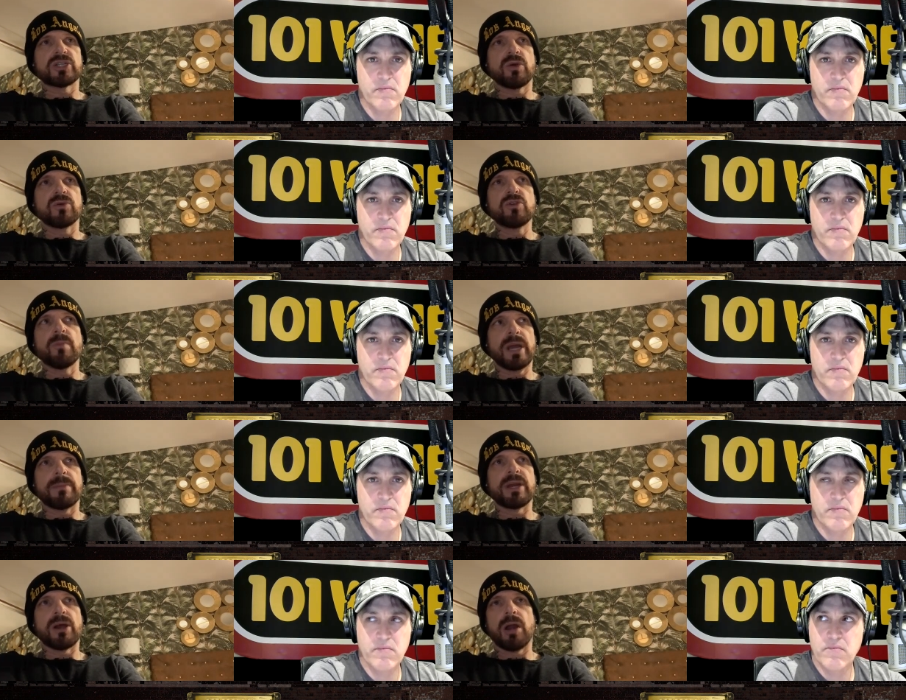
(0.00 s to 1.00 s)
Speaker 1: years ago you might have
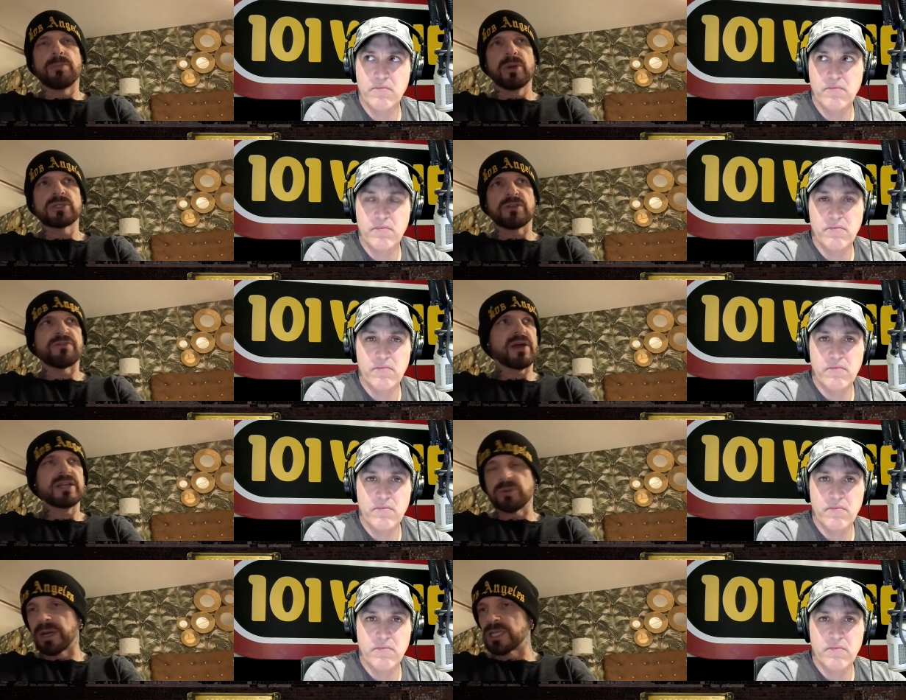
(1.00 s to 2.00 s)
been hard pushed to find
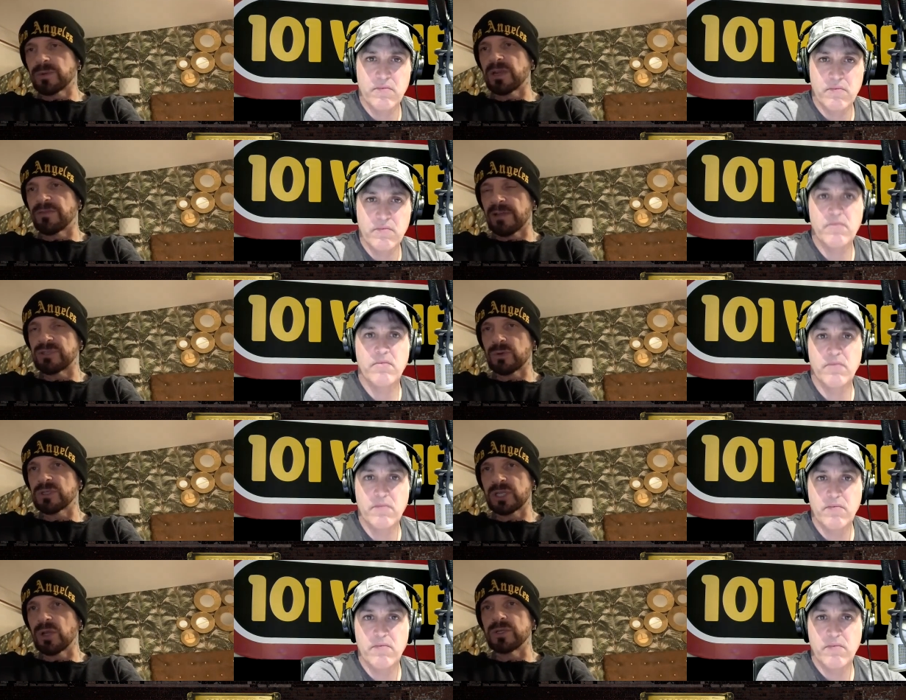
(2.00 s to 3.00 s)
20 25 stores
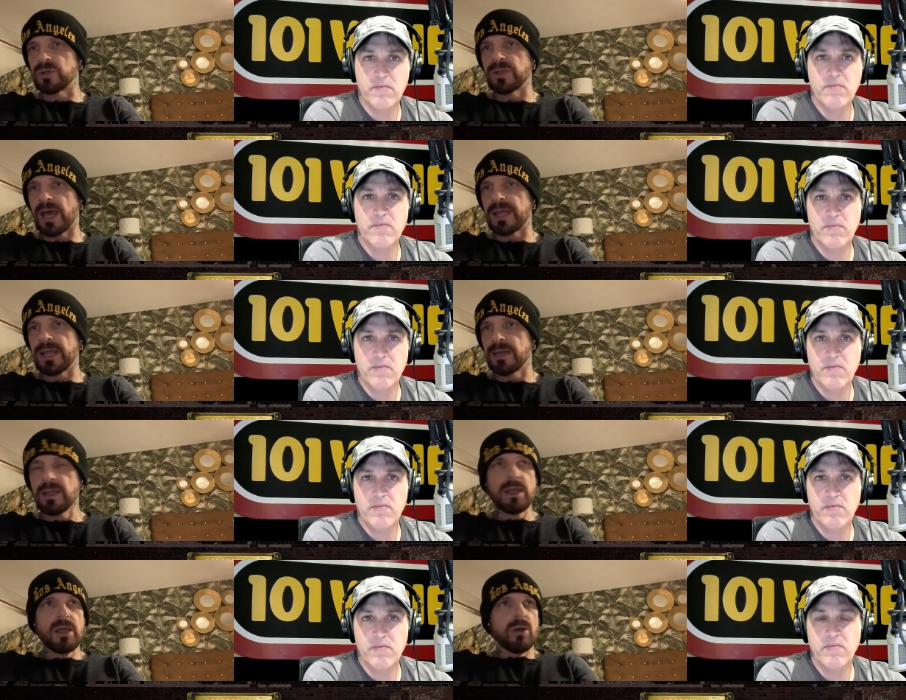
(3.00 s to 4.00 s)
to go and do that in
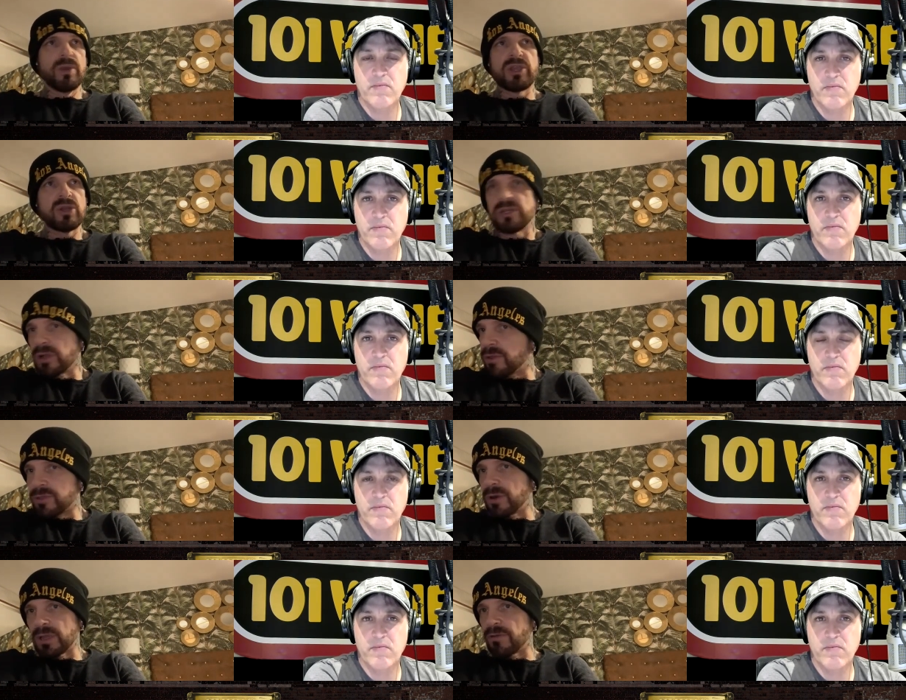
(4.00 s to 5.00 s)
we could have done
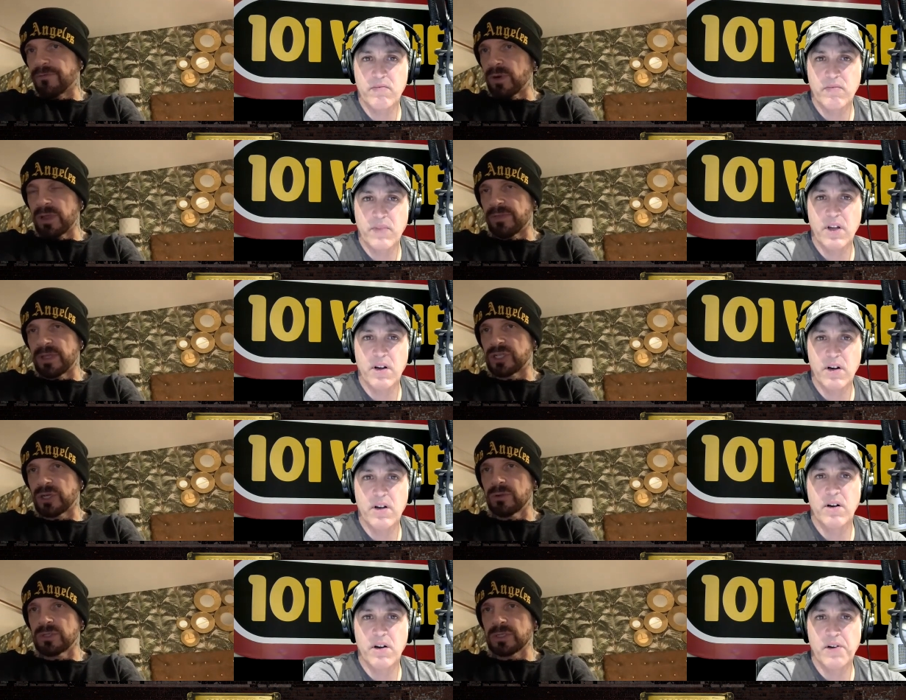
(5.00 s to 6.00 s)
30 or 40 of these
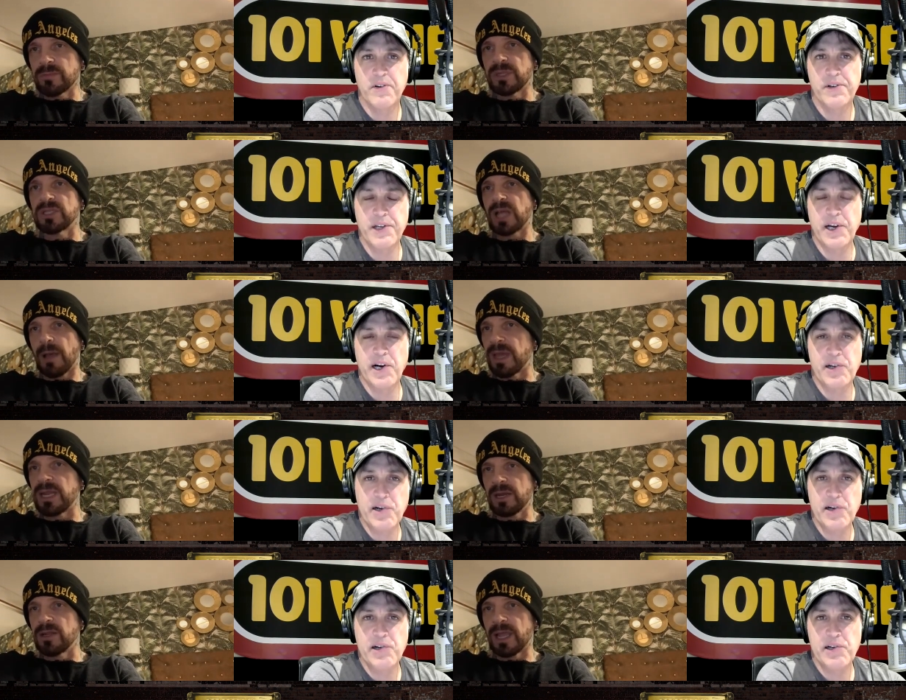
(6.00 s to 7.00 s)
shows there's yeah. that many
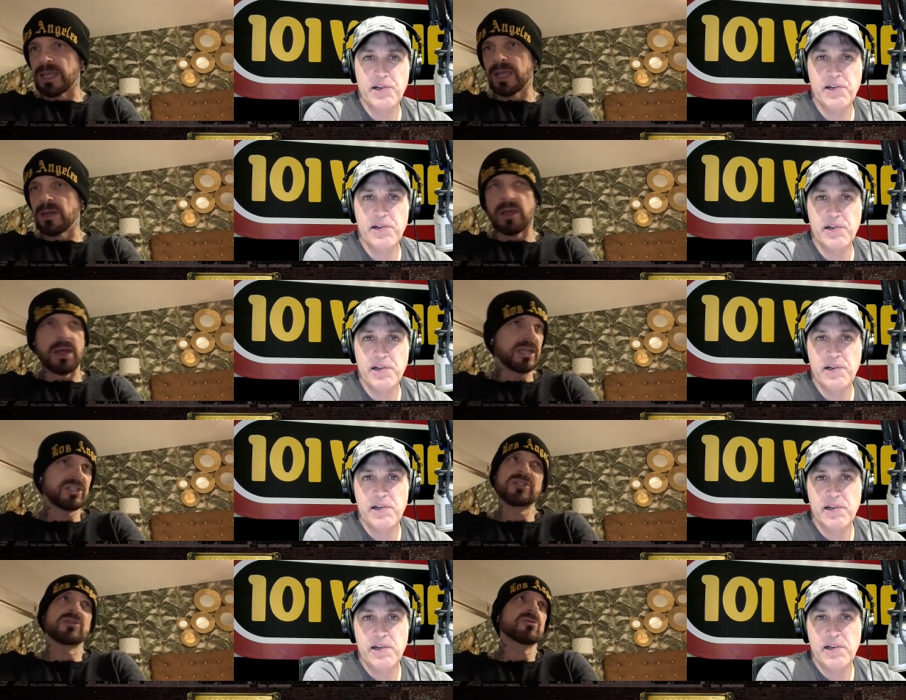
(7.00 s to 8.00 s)
and again uh, and that's
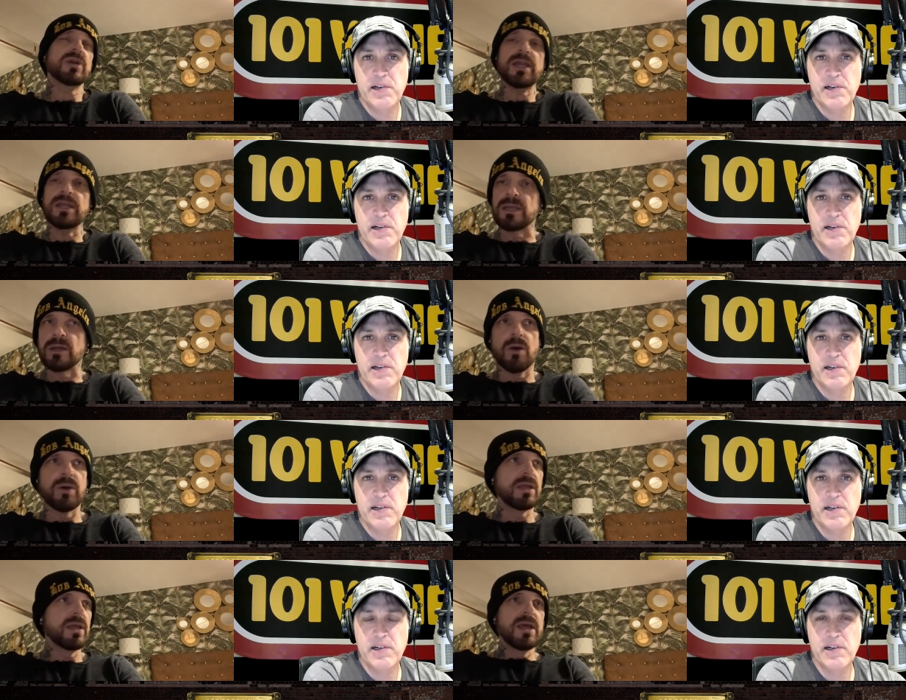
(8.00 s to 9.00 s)
just great you know and
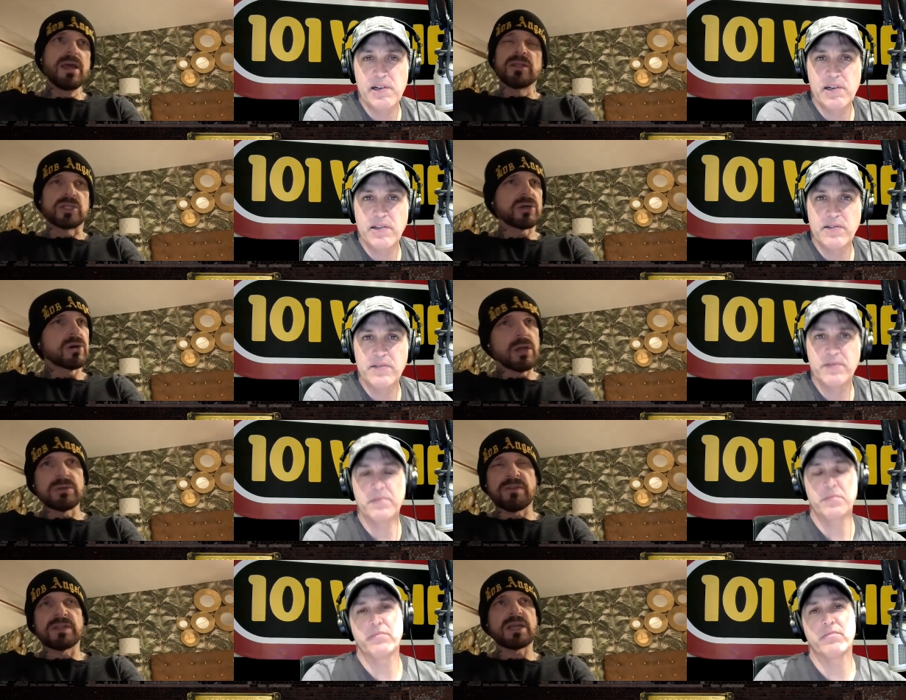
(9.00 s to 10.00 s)
the turnout was
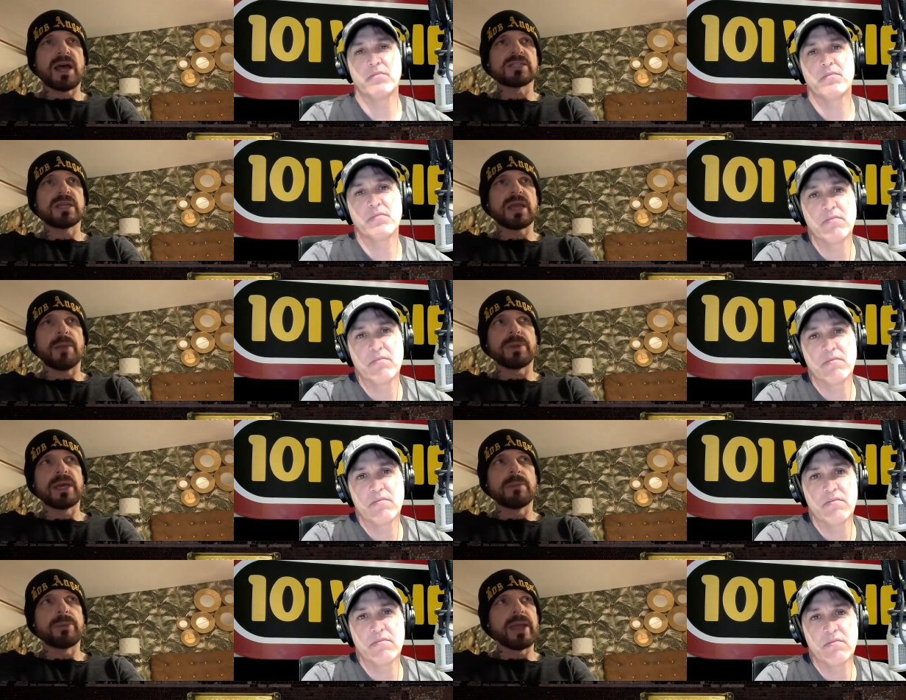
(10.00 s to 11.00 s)
fantastic i played
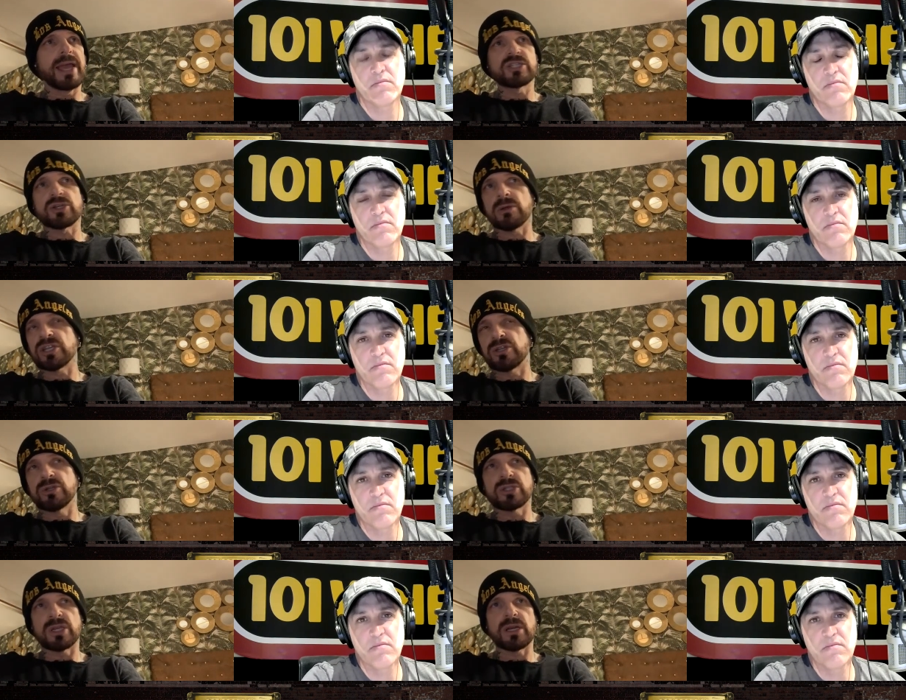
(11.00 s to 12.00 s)
about eight songs
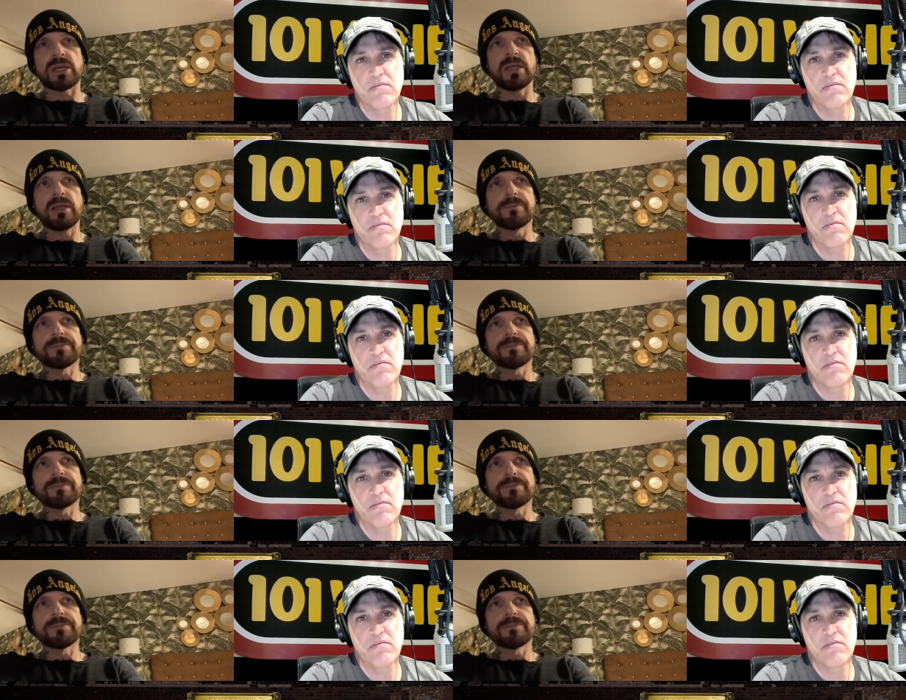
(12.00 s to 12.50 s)
acoustically